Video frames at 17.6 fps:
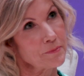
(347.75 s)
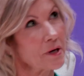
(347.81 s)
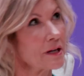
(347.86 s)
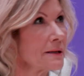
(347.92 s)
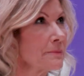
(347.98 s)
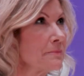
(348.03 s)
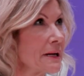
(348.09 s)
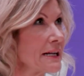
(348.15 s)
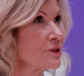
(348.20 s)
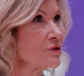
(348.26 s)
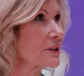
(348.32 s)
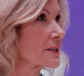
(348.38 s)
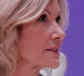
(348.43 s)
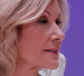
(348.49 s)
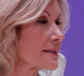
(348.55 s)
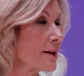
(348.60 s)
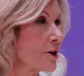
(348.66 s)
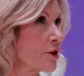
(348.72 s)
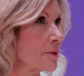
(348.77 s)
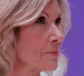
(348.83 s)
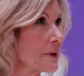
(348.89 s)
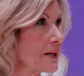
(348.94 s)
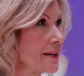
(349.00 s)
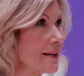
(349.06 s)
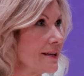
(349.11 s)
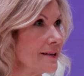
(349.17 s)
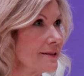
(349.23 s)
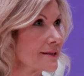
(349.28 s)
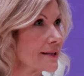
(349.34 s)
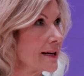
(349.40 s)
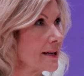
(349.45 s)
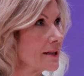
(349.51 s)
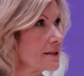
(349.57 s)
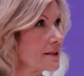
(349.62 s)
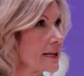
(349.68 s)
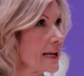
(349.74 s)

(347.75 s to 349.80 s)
I did matrix therapies and